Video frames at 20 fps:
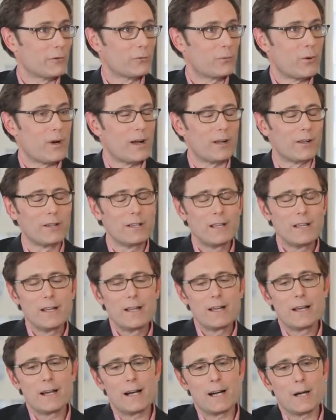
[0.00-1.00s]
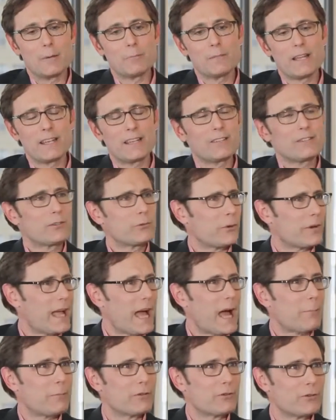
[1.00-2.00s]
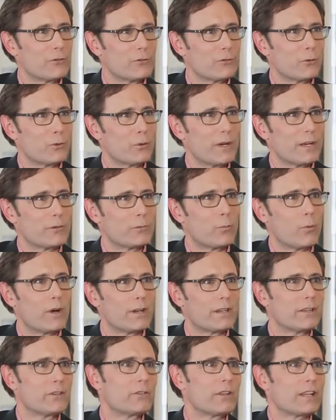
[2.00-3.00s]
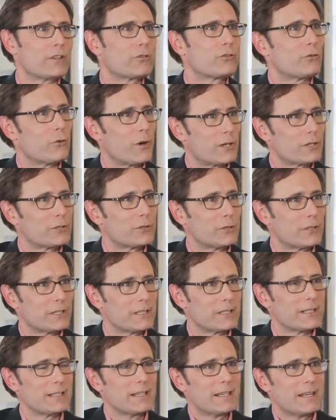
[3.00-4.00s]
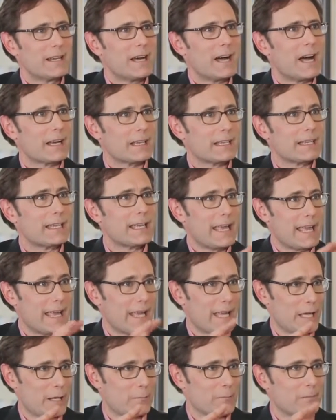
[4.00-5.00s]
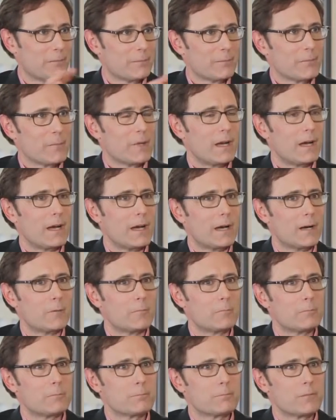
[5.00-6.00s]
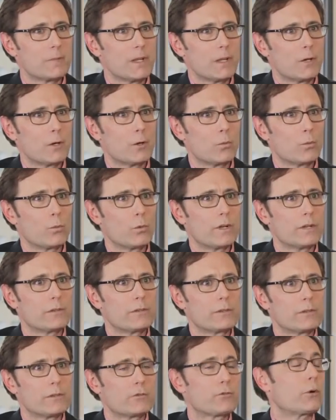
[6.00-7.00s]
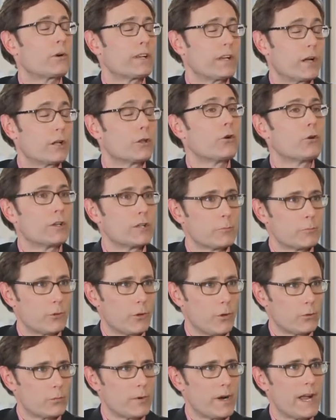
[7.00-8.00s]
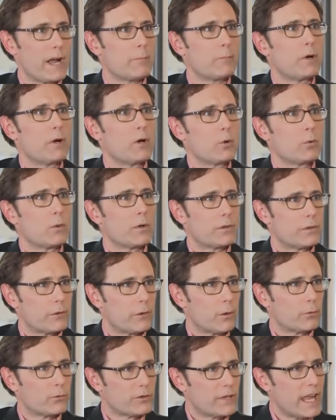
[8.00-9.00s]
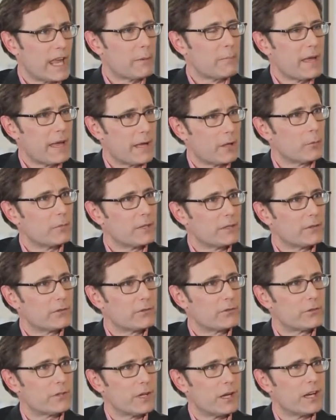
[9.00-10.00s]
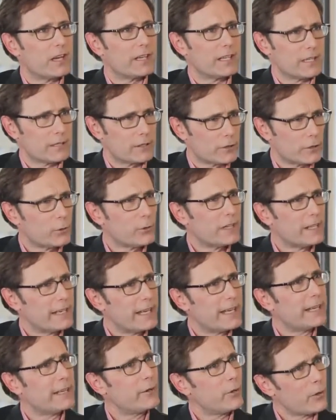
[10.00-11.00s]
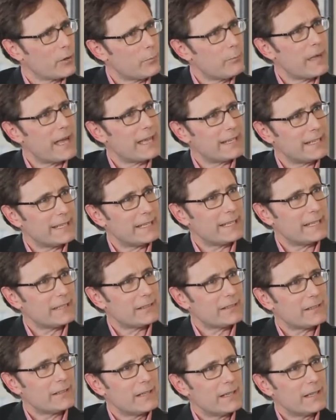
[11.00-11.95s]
as well. And it sort of happens in two ways. One is like structuring a game a learning program with those game elements included in it or embedded in it.